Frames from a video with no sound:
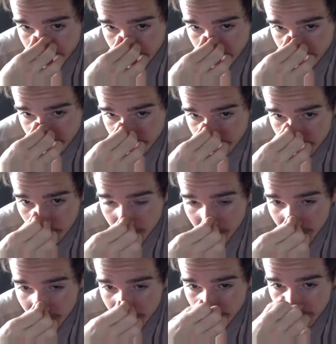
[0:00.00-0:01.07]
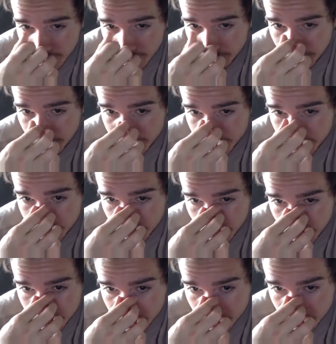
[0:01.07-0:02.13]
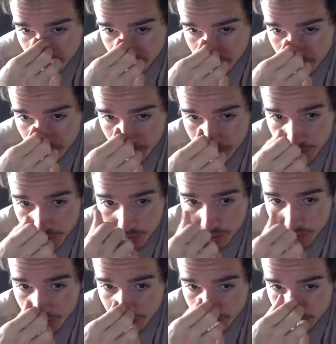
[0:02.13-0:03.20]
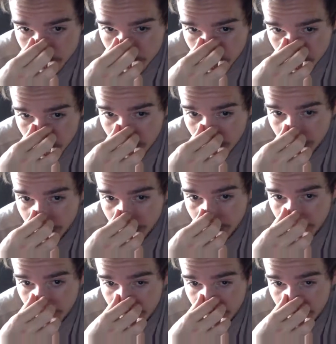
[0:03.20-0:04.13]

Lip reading: Been scoping out a lot of Isotope stuff, but I'm sure there is more out there.